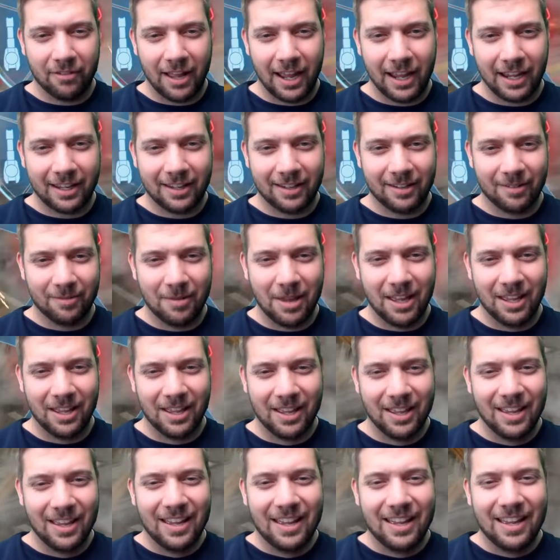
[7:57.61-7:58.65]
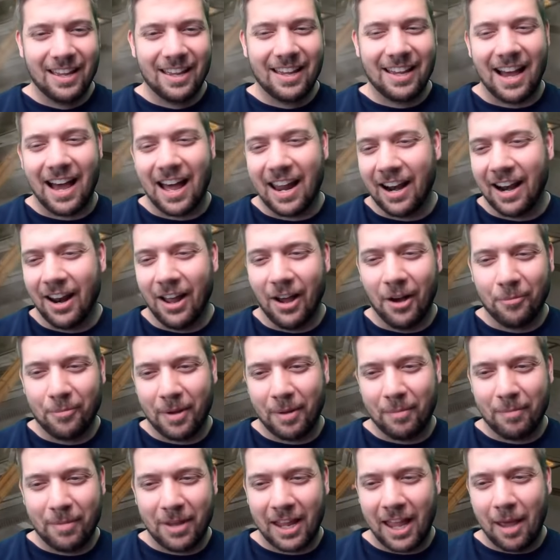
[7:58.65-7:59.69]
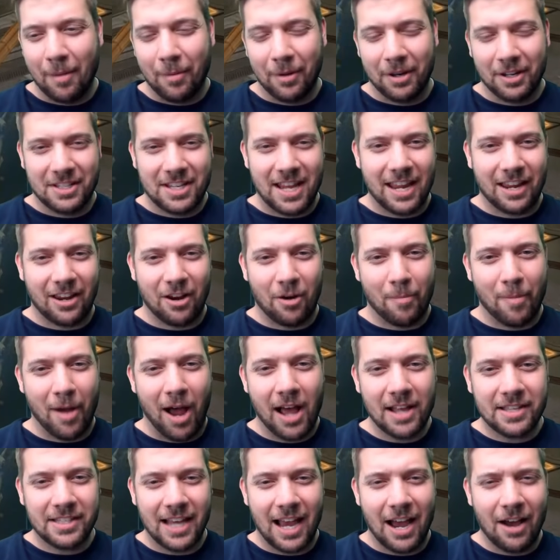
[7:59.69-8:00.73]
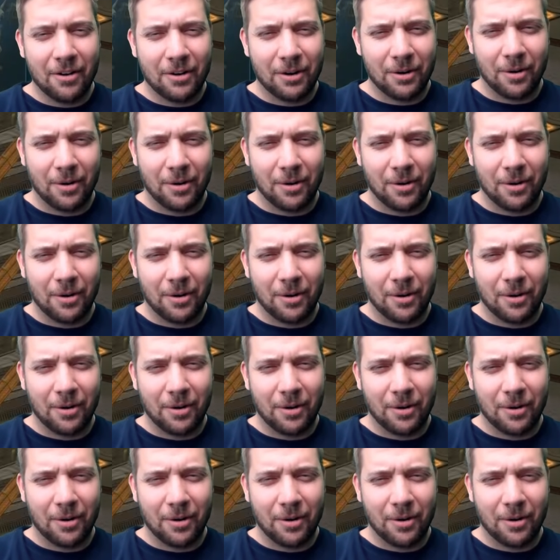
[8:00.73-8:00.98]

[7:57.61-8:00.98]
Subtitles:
Like, I don't know, being able to take your bots out